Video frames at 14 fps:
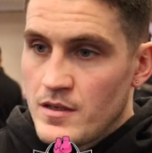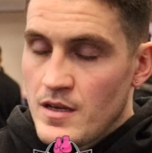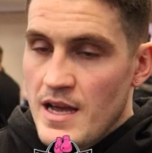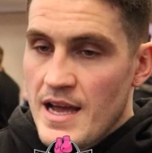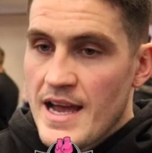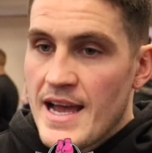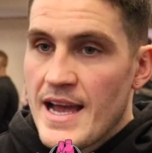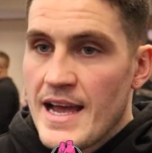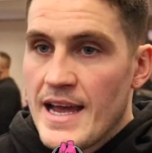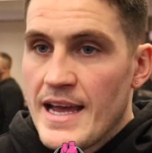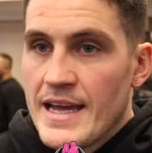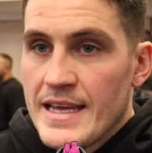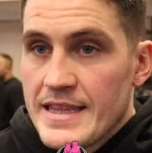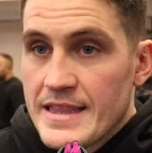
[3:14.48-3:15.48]

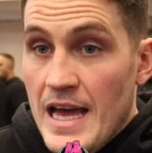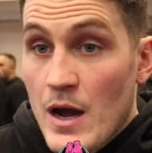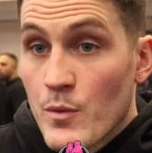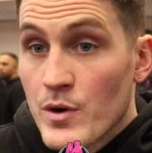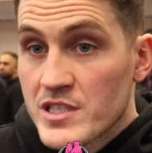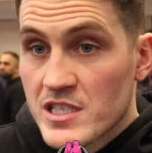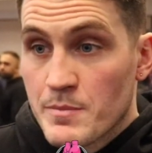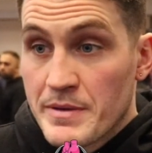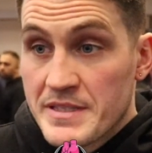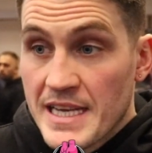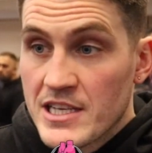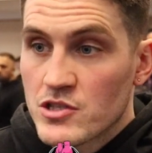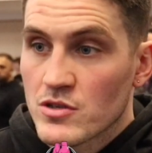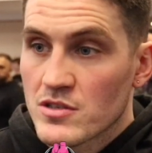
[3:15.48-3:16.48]
That was a
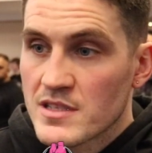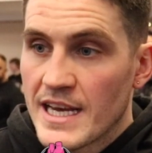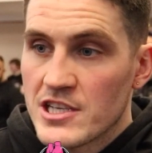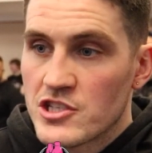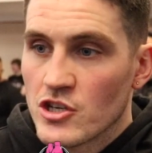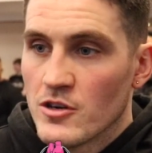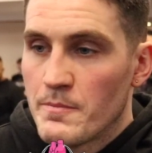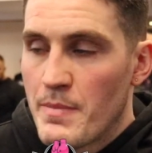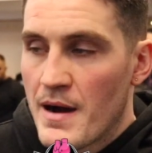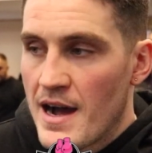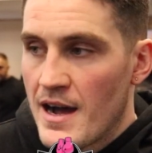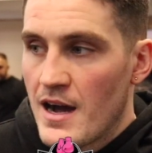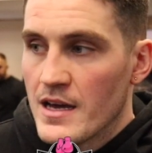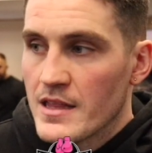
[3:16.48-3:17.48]
potential schedule,
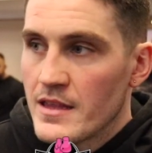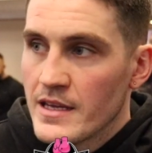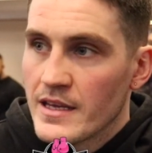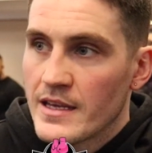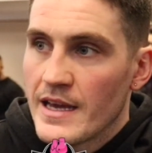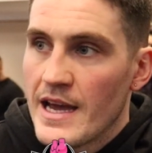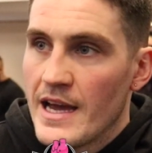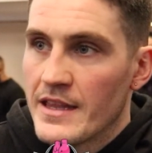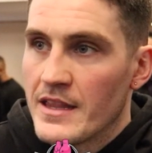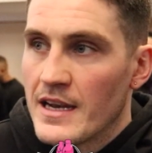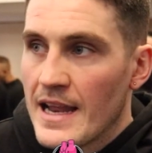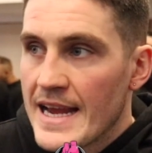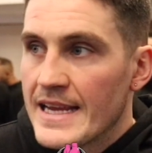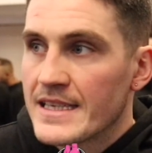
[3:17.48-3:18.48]
but I think the
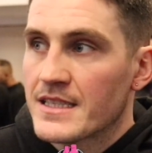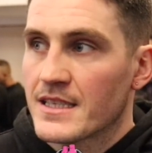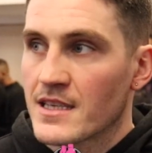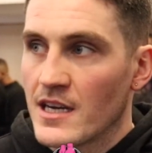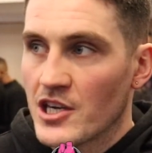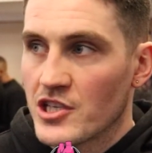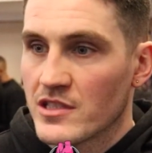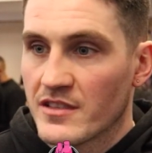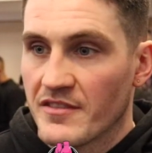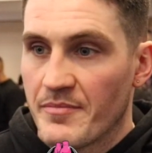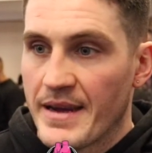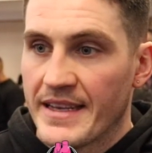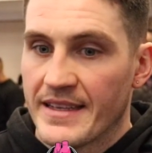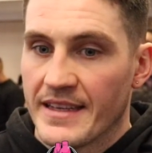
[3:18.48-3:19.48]
latest discussions have
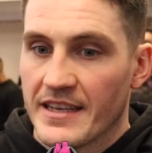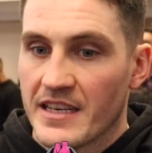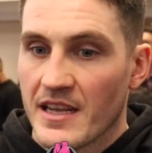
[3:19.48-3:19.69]
been that the